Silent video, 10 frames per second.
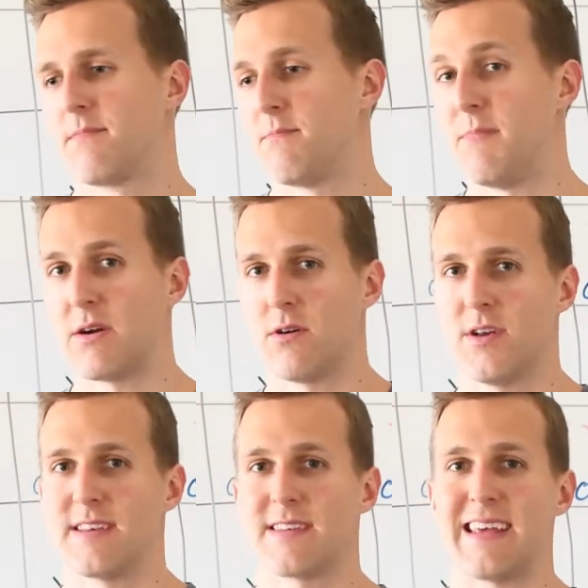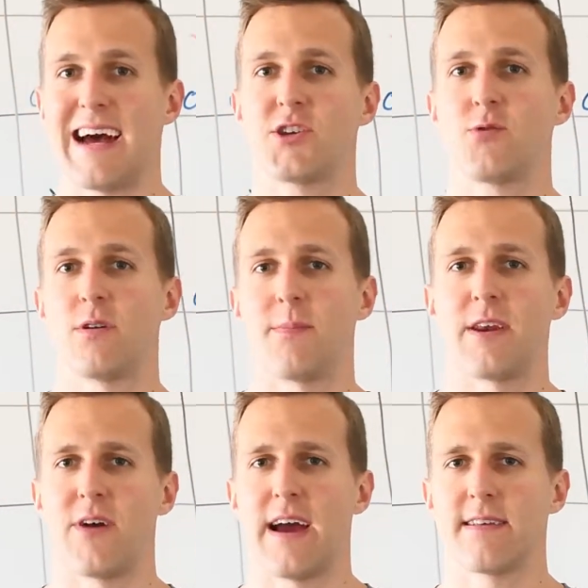mineral is attached to an
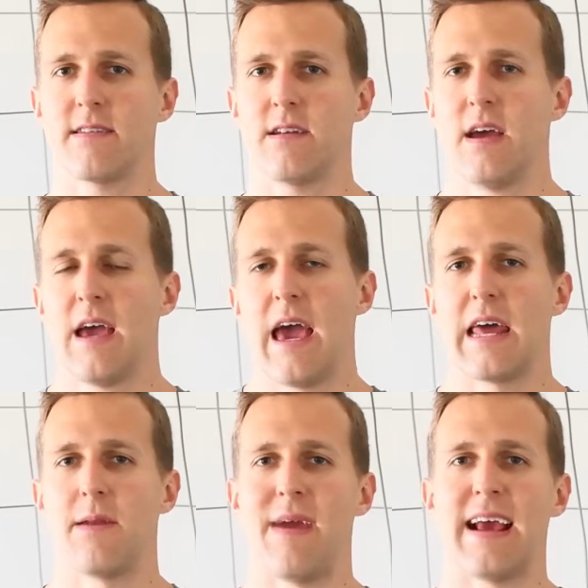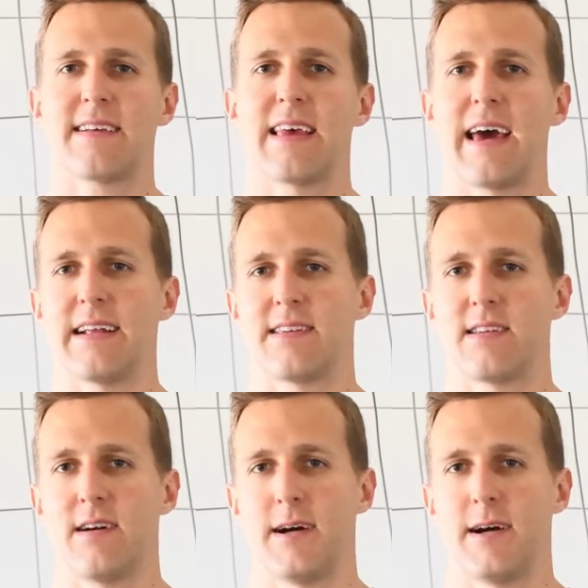amino acid, and it makes that